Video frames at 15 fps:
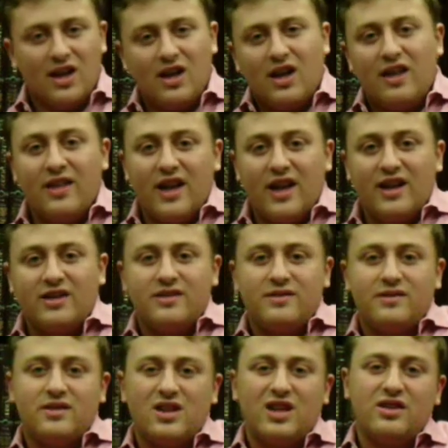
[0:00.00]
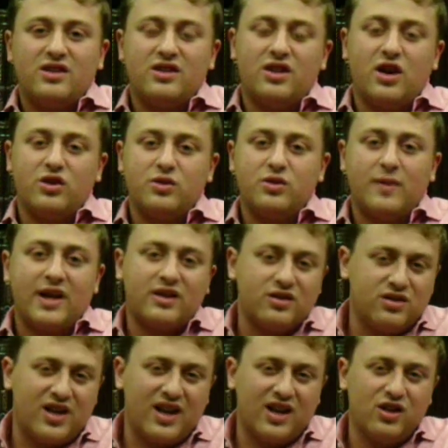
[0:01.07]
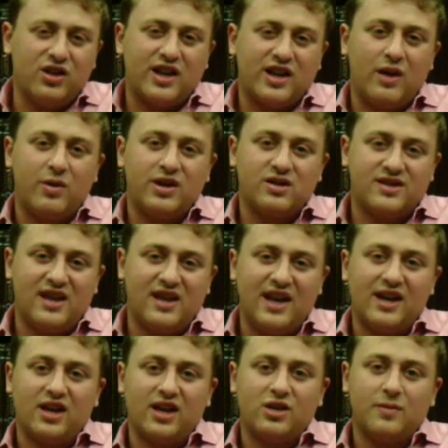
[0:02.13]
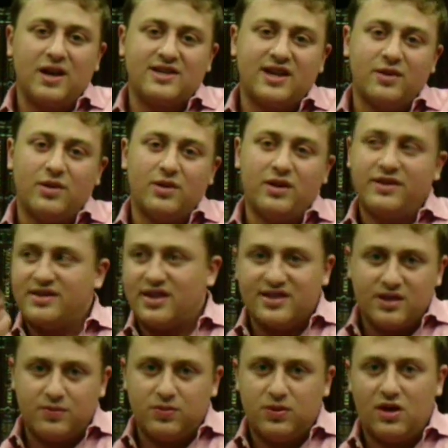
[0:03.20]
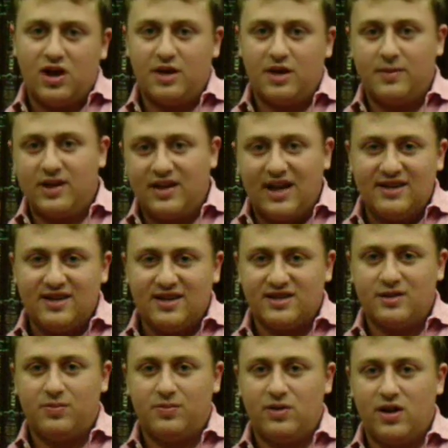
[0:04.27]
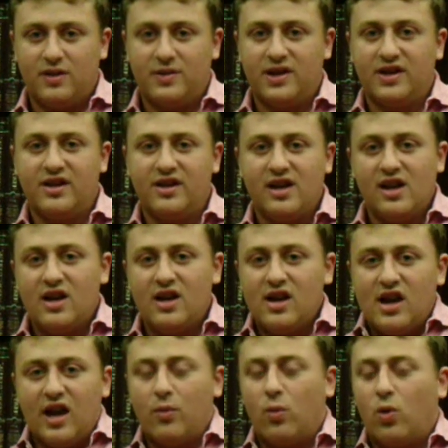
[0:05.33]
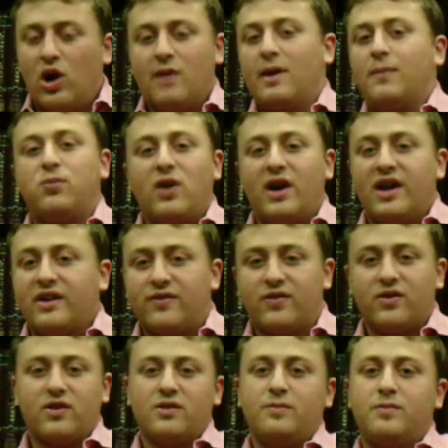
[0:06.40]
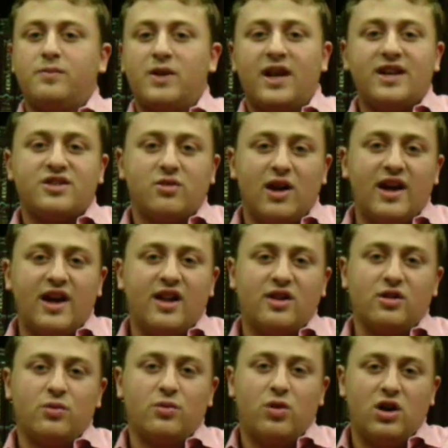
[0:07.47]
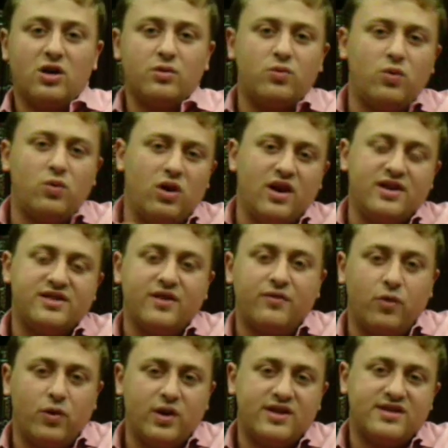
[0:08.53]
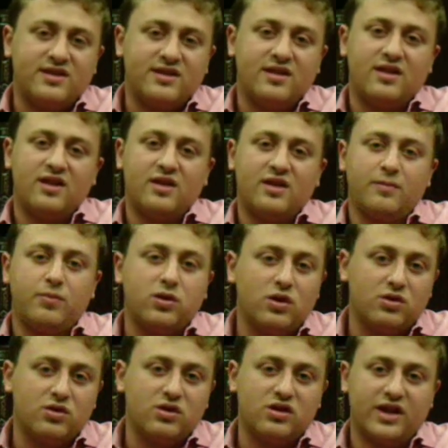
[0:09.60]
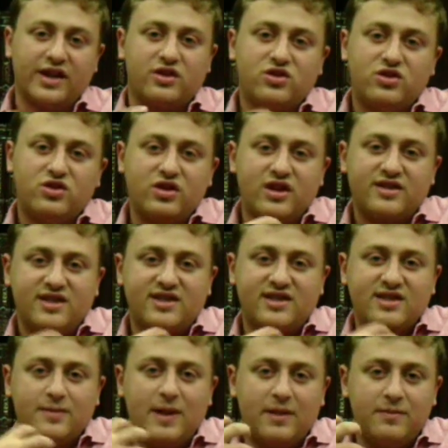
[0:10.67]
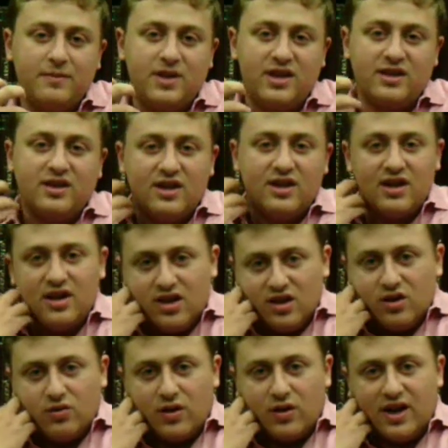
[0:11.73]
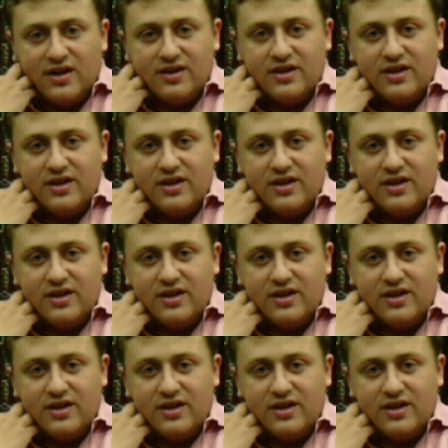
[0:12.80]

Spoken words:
And then, you might take a look at what you're saying, and you might say, well, this doesn't apply to me, and that doesn't apply to me, and why am I praying for Bnei Israel, or why is the voice in the plural, like, this is about me, right?